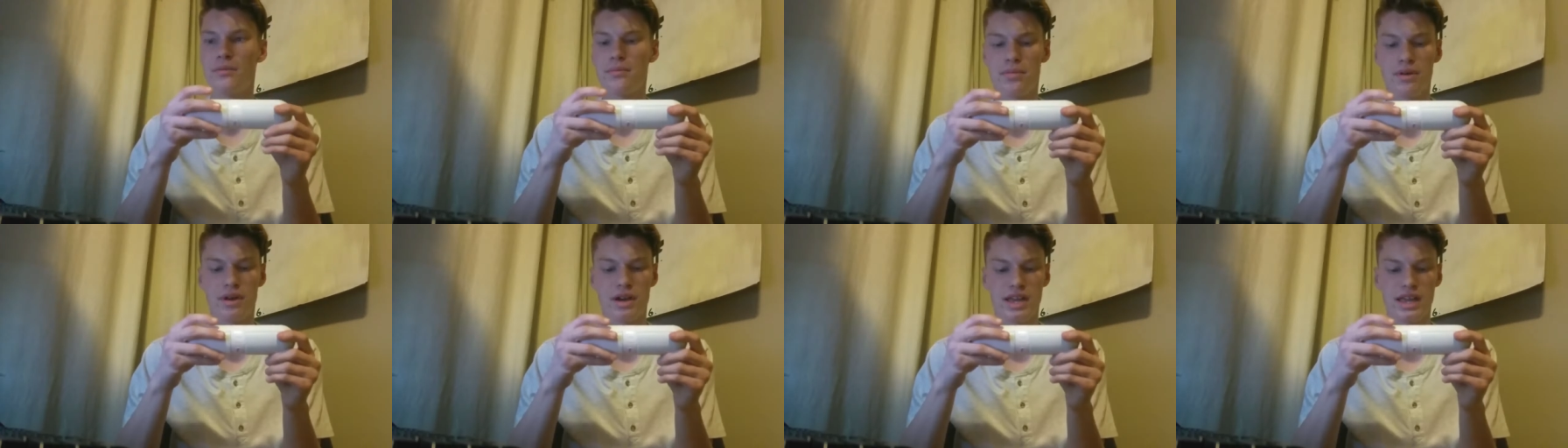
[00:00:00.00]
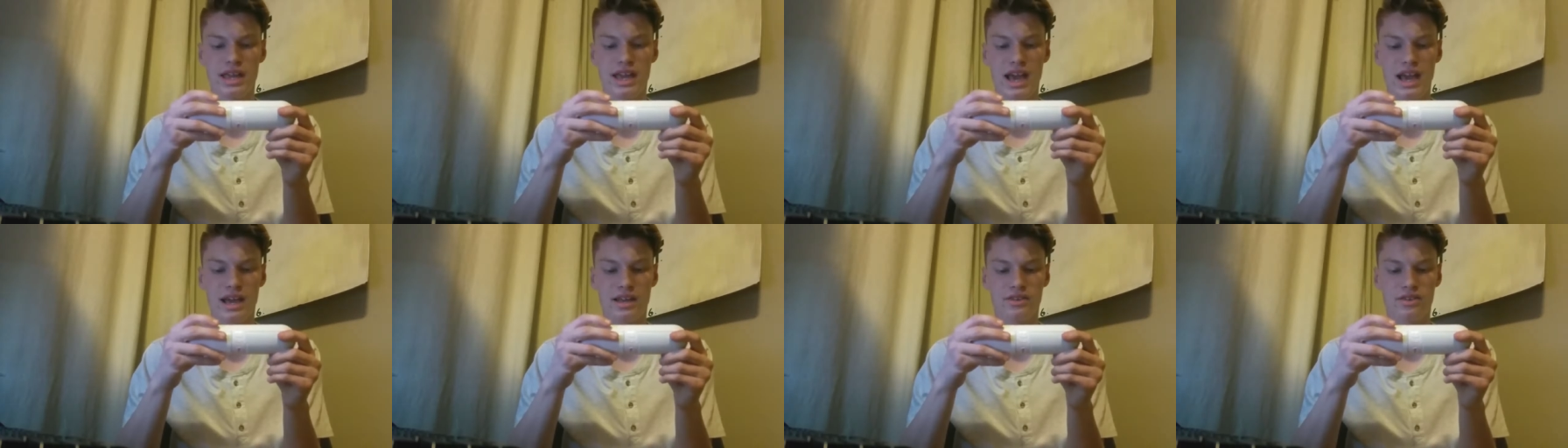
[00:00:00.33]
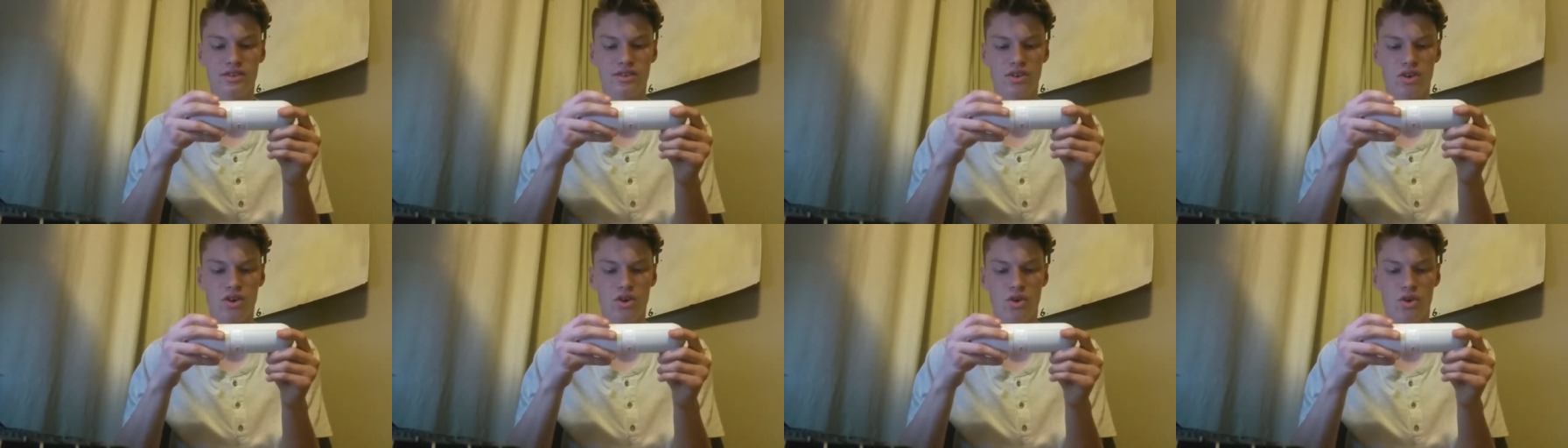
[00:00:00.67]
But yeah,
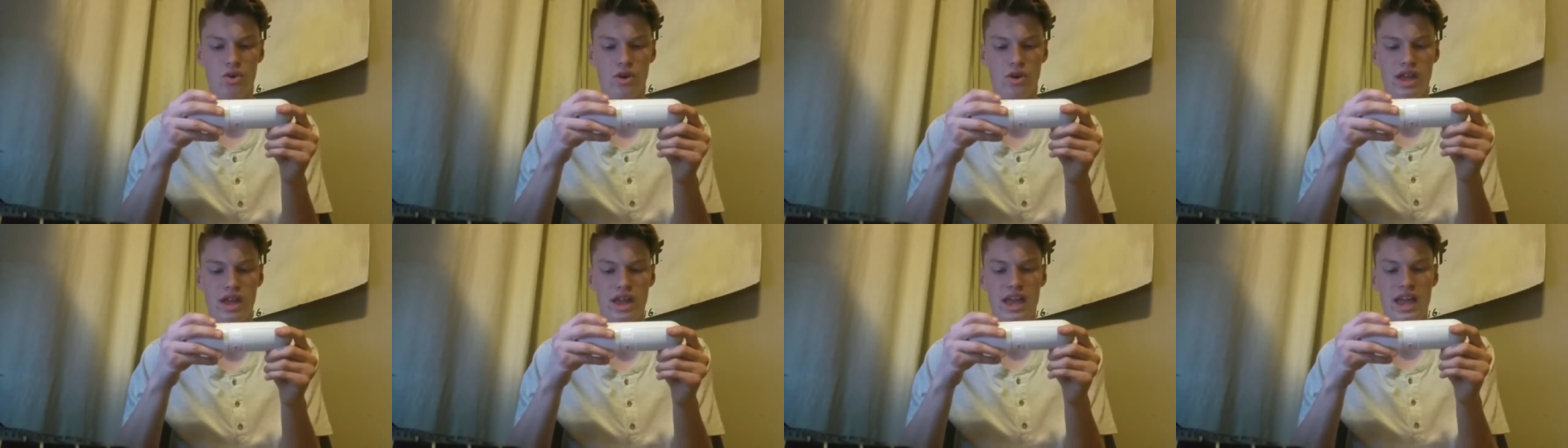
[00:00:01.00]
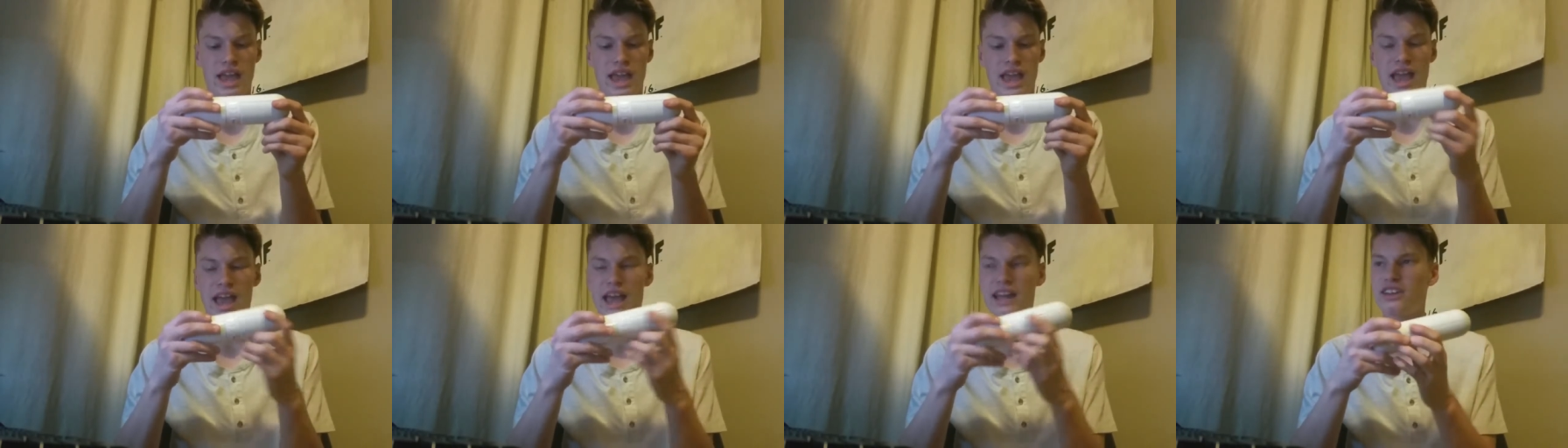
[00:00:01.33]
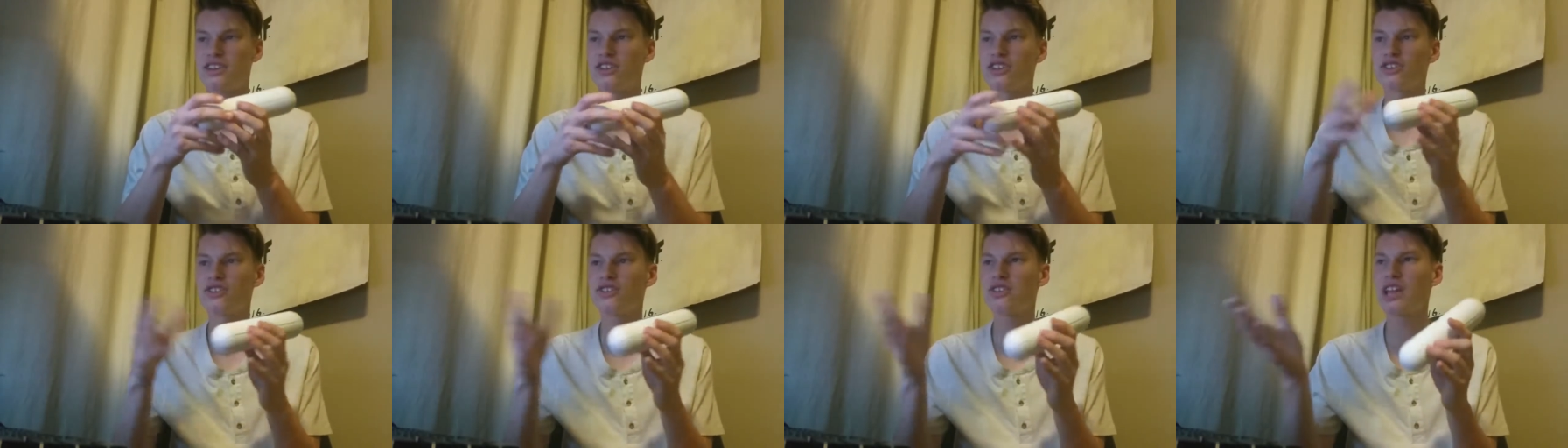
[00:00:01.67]
so, and
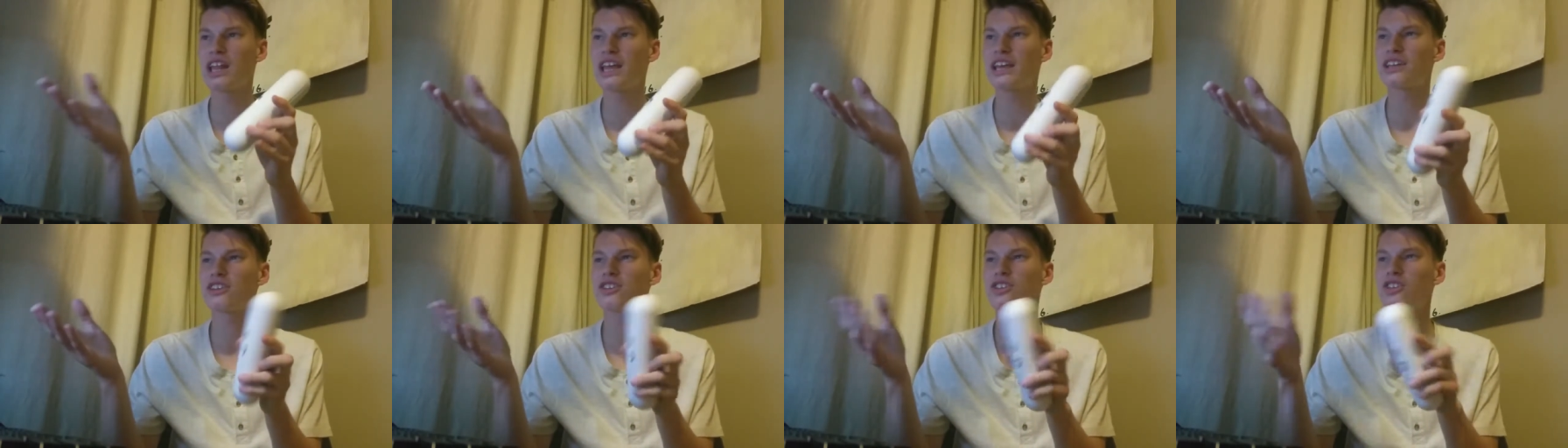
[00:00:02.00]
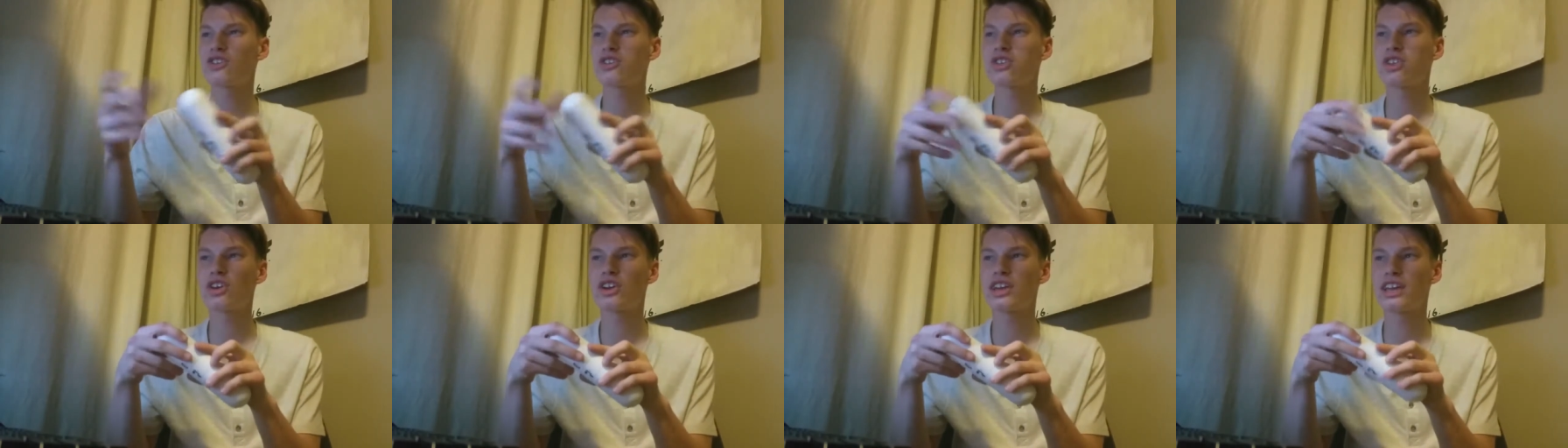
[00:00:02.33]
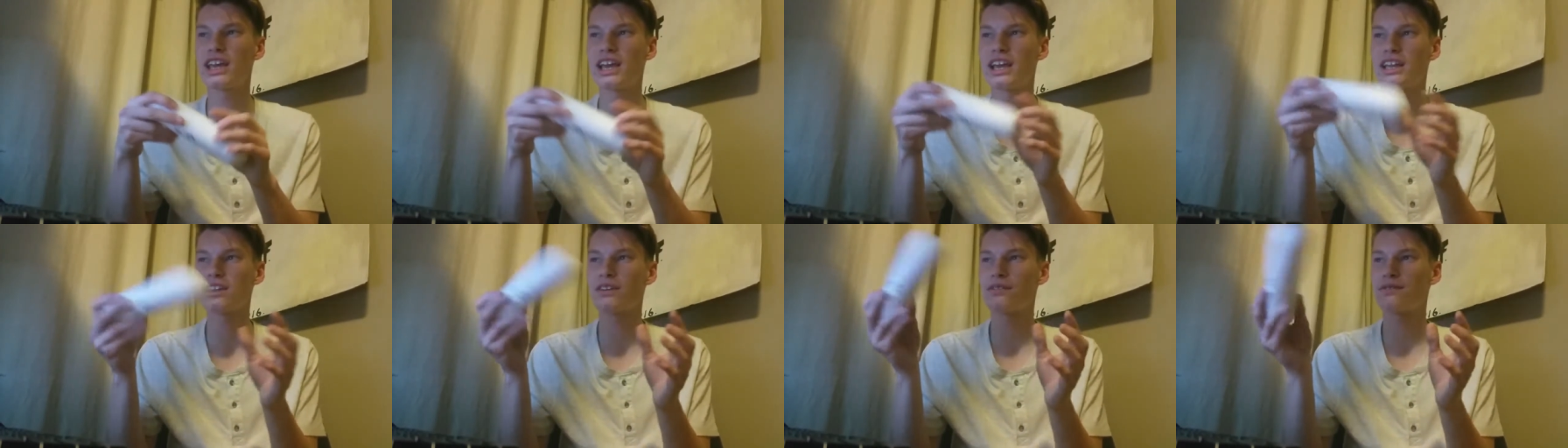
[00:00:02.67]
just
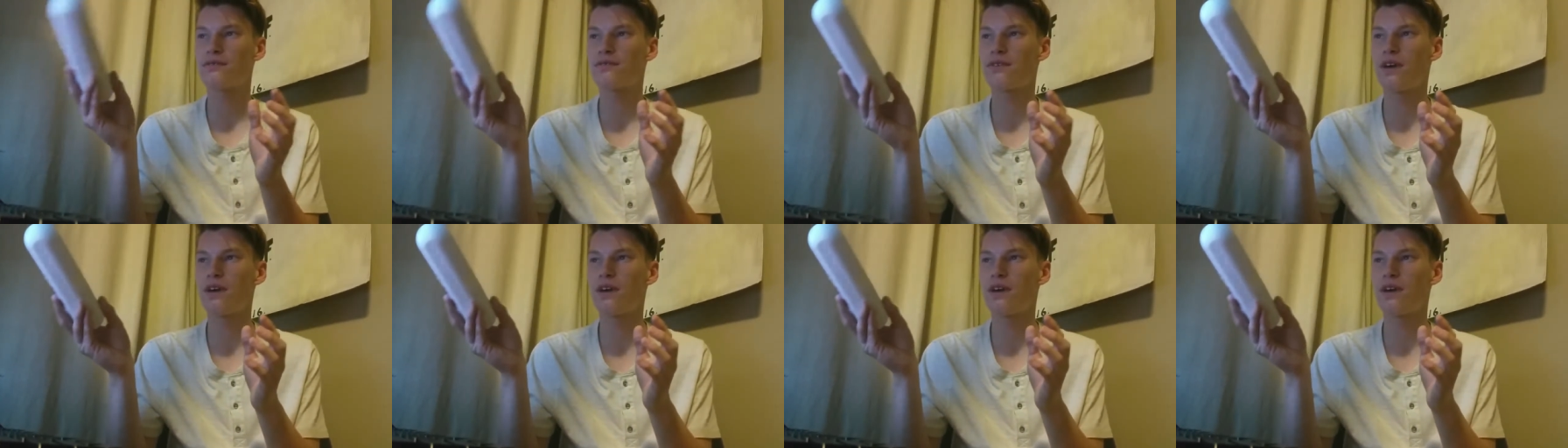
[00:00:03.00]
looking at the